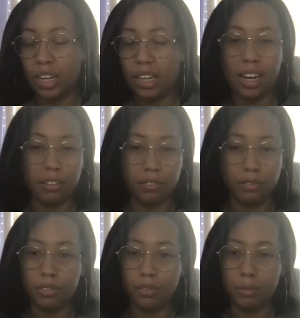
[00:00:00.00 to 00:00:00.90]
A lot of
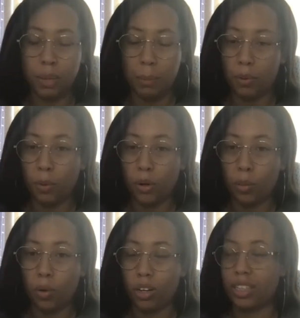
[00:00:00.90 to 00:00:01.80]
people want to
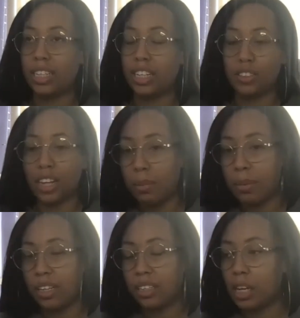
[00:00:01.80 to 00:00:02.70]
work in
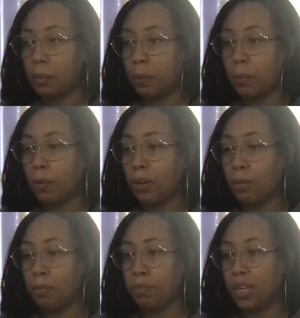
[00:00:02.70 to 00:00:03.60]
entertainment. A lot of people want to
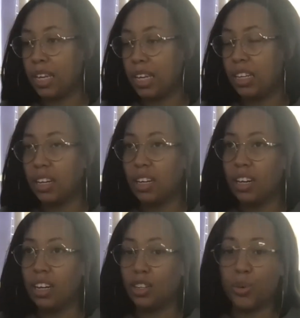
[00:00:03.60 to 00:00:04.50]
be
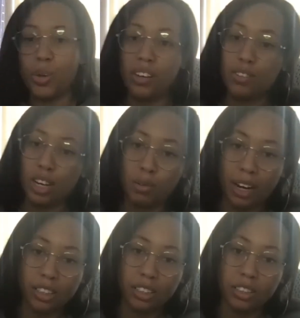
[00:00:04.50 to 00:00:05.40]
uh, creative
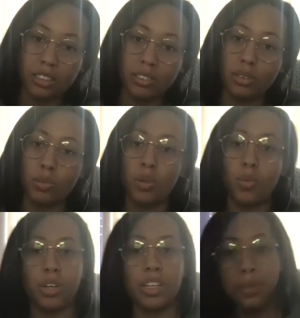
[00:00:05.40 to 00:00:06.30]
directors or want to
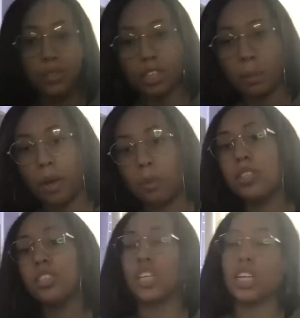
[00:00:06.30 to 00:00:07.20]
work in music
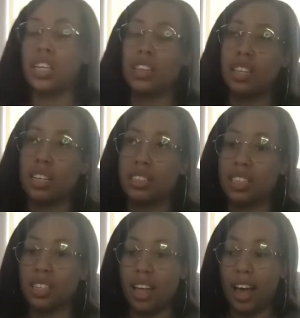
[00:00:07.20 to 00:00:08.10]
publishing and things
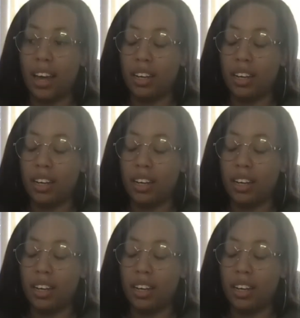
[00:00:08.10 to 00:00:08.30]
like that.